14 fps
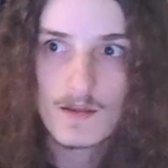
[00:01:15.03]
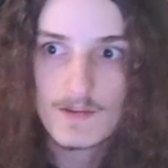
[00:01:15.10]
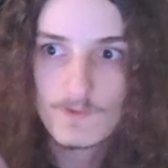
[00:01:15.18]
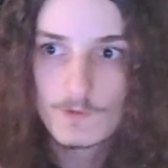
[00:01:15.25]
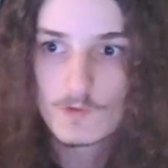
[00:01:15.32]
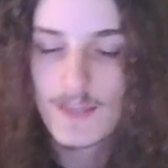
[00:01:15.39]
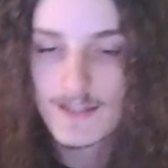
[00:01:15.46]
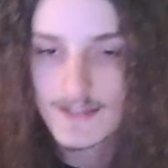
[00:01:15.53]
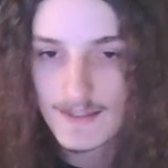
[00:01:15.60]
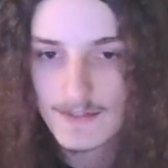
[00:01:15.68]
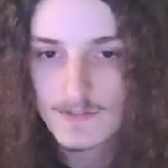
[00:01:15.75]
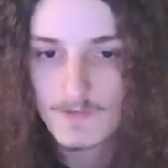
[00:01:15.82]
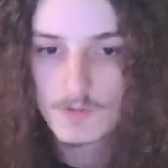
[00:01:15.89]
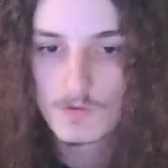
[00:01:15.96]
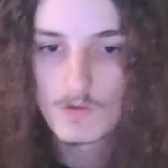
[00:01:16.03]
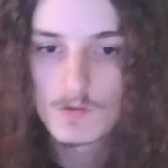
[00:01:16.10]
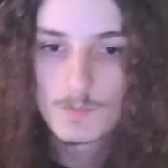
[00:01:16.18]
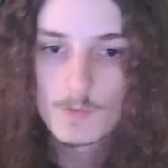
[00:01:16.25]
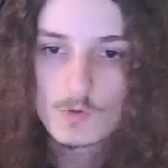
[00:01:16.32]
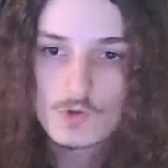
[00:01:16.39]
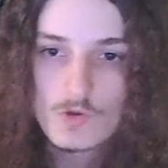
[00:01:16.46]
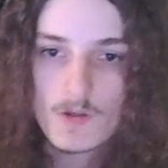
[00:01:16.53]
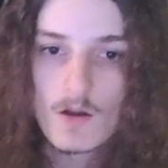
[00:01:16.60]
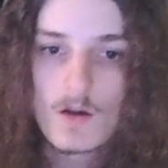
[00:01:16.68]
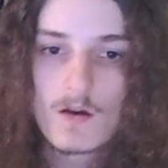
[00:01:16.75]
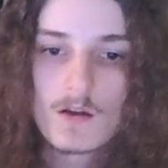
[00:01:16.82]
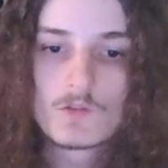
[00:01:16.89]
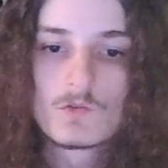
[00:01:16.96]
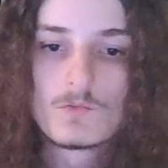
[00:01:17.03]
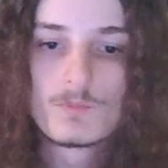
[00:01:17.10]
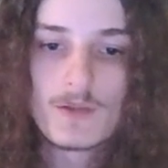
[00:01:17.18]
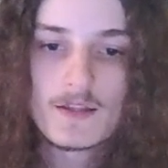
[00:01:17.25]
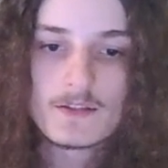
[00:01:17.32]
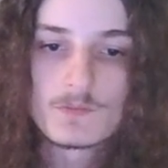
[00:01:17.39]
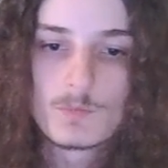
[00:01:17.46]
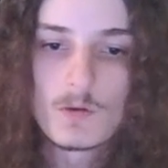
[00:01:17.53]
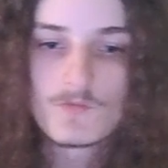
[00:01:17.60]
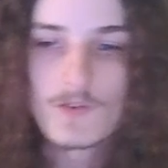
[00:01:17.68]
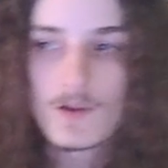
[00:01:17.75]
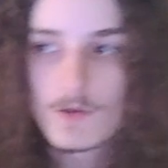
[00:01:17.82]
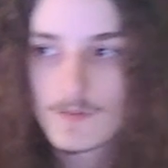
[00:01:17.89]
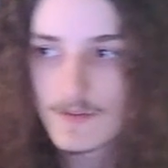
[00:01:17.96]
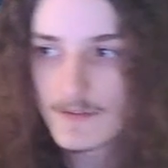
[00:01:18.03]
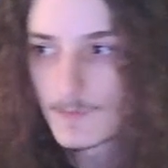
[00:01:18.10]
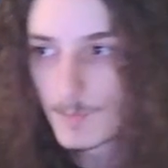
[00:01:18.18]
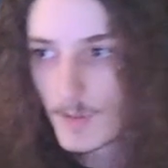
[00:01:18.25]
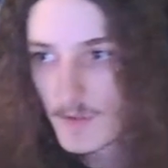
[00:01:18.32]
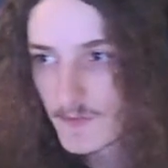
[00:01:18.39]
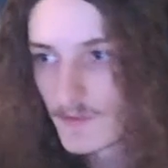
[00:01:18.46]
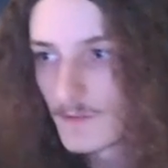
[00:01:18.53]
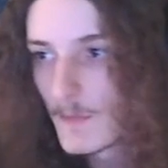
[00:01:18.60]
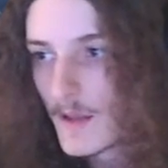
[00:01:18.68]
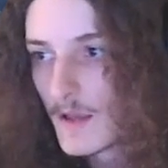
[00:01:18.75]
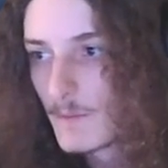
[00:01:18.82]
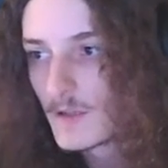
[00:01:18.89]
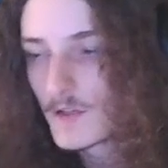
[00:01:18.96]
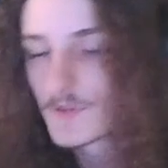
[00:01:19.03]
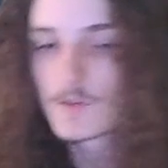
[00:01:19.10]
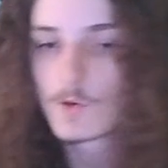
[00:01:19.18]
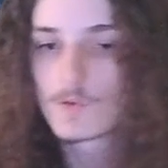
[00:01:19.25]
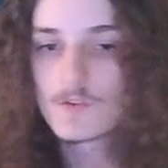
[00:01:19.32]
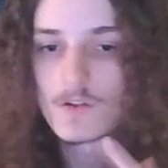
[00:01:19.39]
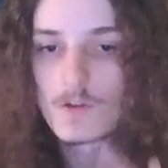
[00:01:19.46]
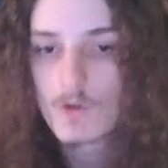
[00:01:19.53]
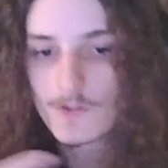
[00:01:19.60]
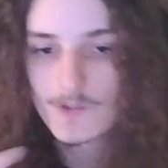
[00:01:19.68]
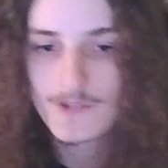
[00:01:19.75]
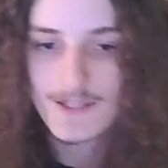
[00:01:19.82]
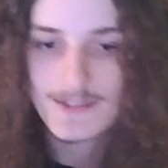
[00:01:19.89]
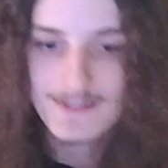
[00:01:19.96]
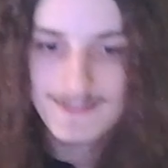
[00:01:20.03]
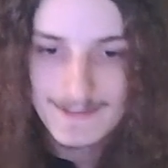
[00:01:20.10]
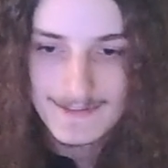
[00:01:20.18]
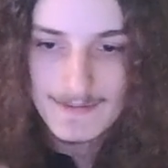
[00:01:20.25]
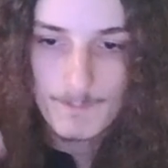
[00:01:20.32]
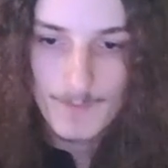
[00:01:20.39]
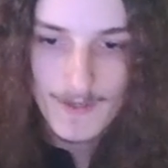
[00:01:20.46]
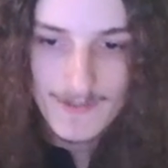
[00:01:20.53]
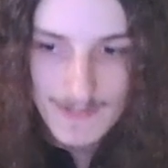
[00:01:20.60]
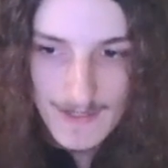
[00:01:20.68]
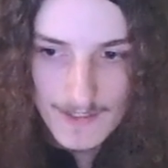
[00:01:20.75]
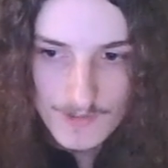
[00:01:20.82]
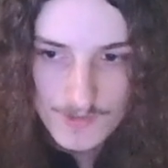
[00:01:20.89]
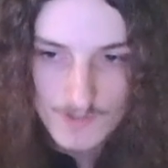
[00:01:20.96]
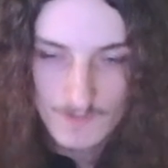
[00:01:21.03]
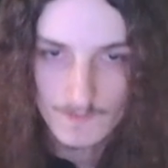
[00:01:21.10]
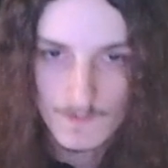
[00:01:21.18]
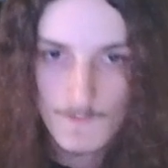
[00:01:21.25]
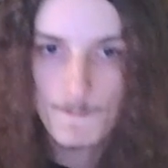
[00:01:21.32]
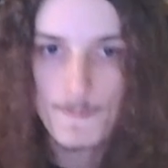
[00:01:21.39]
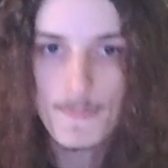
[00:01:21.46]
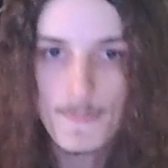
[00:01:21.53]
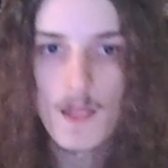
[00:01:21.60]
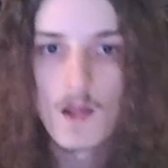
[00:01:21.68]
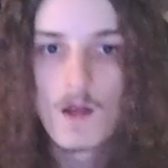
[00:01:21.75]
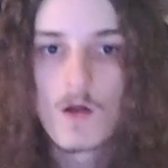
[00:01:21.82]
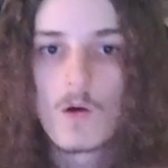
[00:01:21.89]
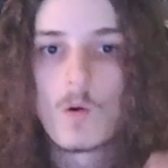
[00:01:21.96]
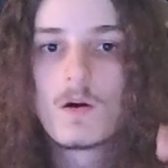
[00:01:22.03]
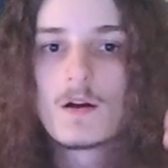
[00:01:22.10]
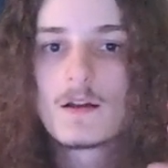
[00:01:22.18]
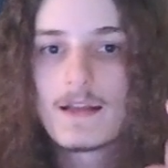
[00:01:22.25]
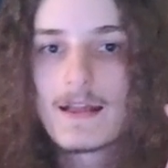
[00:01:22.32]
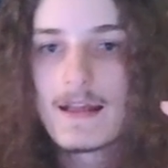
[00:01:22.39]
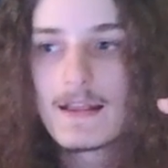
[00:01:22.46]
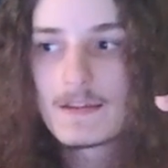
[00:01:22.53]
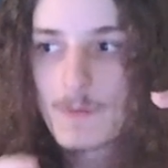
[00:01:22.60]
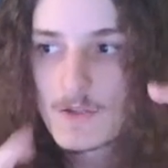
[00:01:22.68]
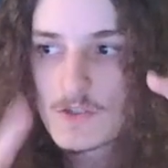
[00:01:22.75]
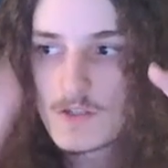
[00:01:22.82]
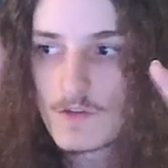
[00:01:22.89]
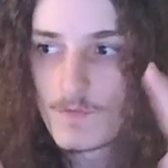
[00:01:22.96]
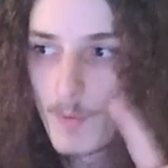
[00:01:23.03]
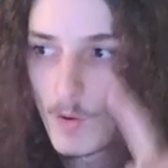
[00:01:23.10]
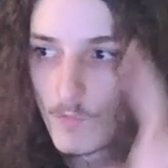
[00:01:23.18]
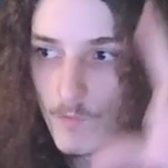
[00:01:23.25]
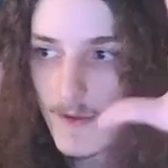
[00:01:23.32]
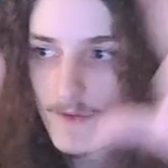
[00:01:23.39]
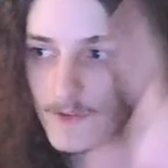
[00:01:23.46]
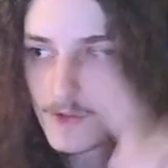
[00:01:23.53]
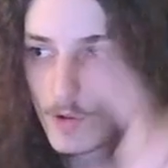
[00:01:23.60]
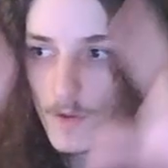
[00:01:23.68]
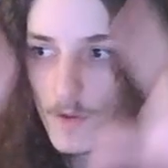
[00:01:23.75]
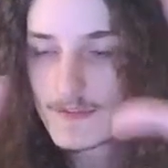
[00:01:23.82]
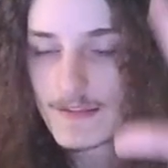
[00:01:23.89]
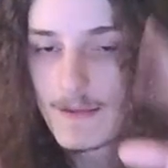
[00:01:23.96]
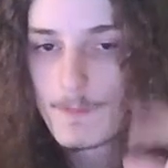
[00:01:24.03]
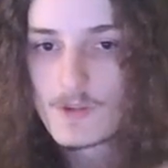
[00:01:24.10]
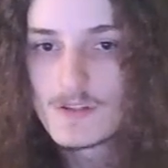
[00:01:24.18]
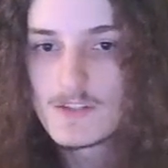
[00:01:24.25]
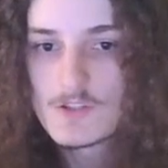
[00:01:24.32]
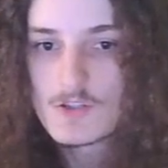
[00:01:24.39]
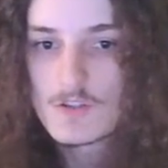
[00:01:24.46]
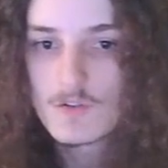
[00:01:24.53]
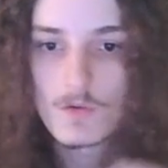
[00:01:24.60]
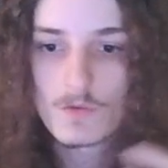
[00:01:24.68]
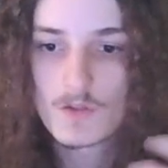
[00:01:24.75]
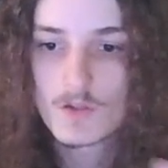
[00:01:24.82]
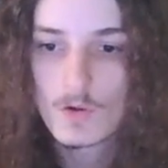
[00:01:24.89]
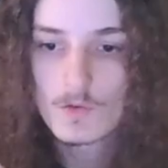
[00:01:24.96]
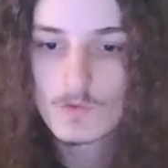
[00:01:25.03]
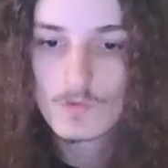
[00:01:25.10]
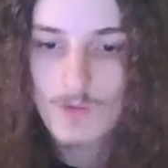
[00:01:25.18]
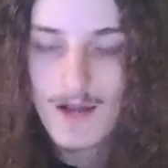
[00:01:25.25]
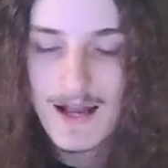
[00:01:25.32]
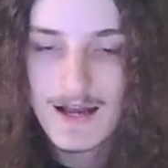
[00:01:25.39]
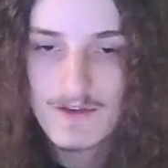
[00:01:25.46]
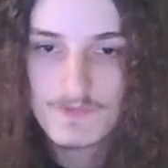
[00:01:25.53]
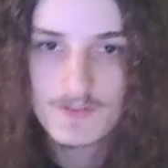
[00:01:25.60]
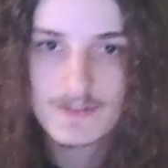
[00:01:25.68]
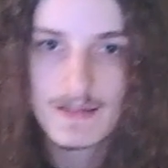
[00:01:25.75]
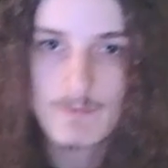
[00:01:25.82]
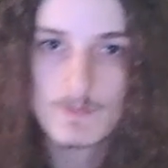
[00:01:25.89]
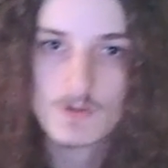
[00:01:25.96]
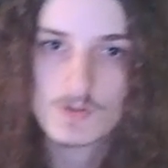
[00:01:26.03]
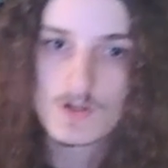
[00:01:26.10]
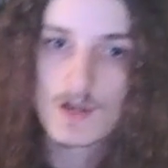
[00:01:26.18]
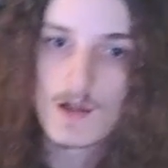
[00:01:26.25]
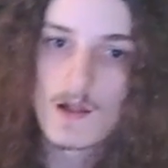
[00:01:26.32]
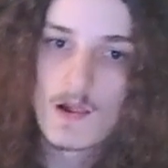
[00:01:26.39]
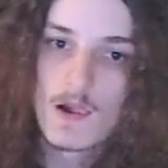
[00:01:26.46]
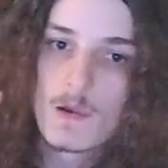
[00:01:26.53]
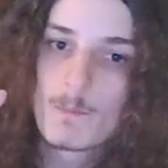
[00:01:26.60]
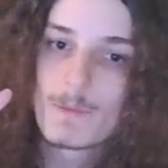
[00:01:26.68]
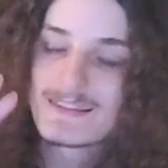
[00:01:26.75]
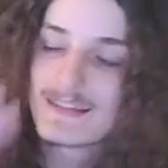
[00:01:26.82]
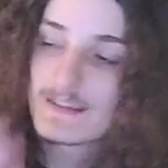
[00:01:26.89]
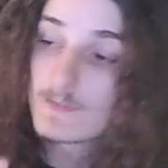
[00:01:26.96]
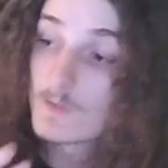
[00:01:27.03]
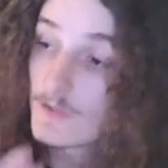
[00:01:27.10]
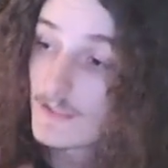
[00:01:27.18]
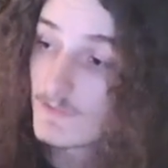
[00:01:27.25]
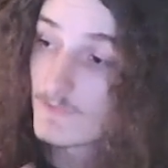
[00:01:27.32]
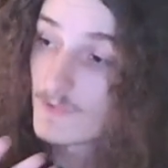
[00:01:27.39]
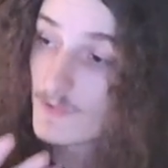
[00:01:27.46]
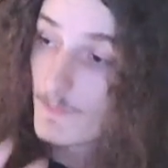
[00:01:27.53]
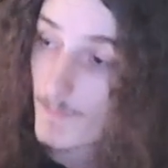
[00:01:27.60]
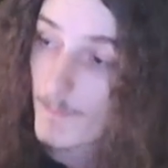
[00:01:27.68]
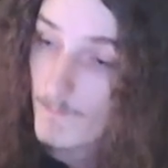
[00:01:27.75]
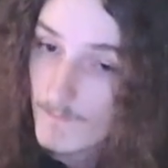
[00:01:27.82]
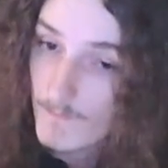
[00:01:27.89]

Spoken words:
if you then activate her ultimate, trigger her to place more flowers at the bottom, because those are going to get cleared up by the archers. Or, especially if both waves are going separately, she's only going to do half the damage. But that's not even